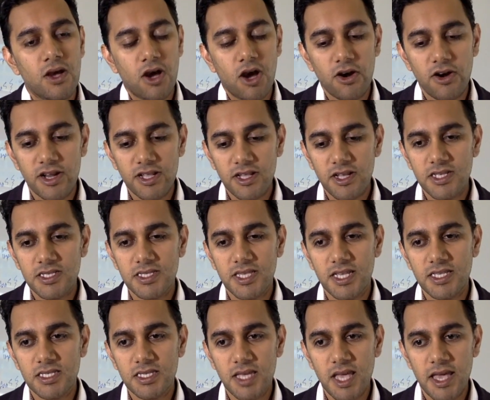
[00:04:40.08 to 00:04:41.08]
All right, guys,
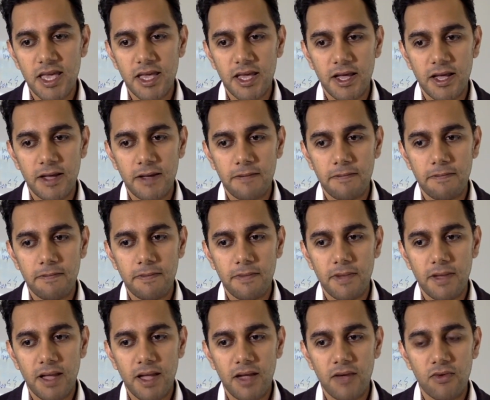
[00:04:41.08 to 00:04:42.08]
that's a
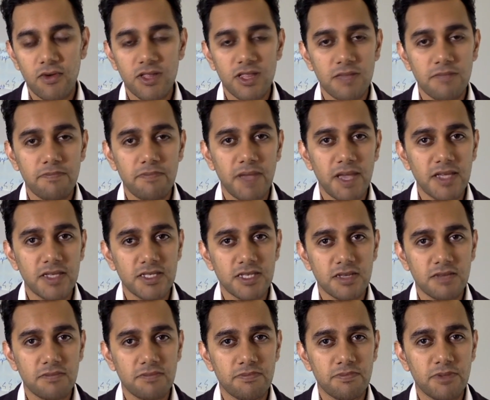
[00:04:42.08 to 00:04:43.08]
really
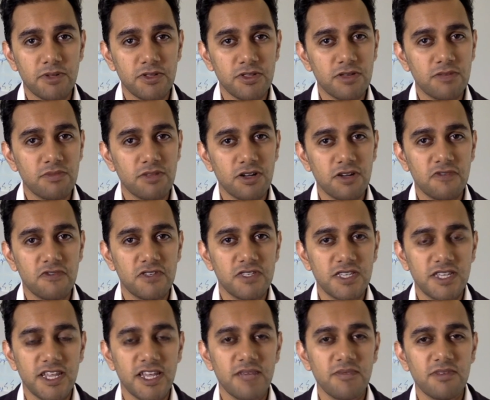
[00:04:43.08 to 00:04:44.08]
basic building block for
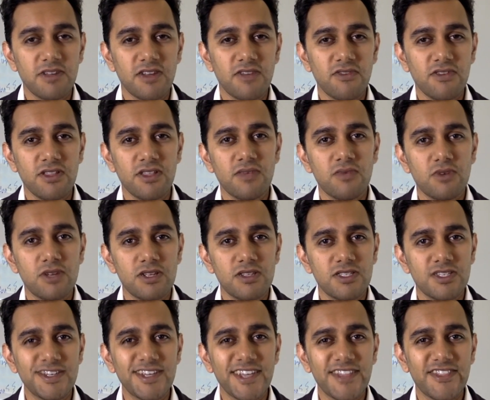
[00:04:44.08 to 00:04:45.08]
today, but I really wanted
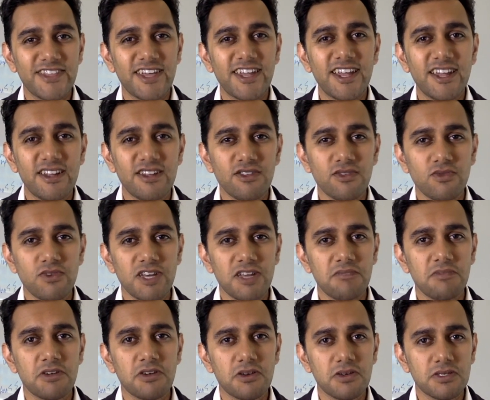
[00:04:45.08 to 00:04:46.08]
to get that out of the way
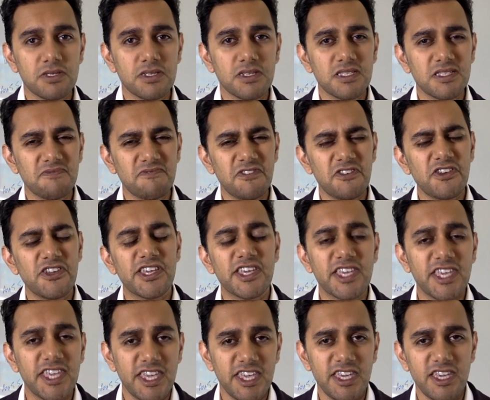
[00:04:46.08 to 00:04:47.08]
because it is very
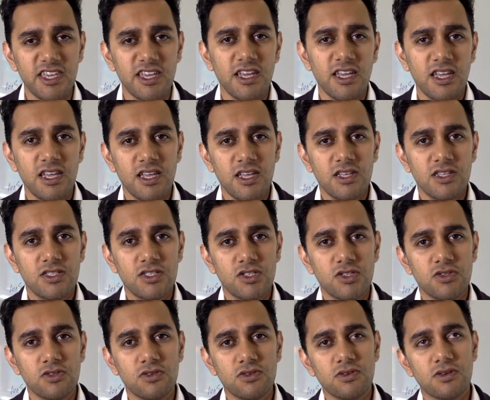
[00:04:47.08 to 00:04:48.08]
key
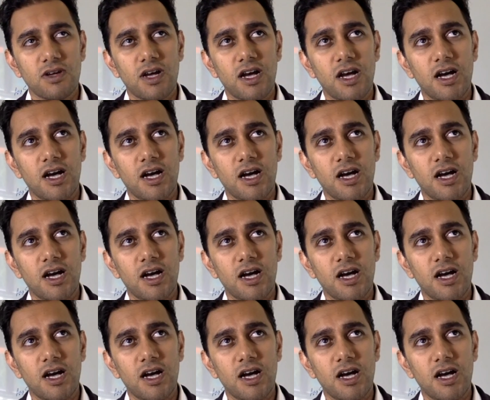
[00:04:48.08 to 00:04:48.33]
to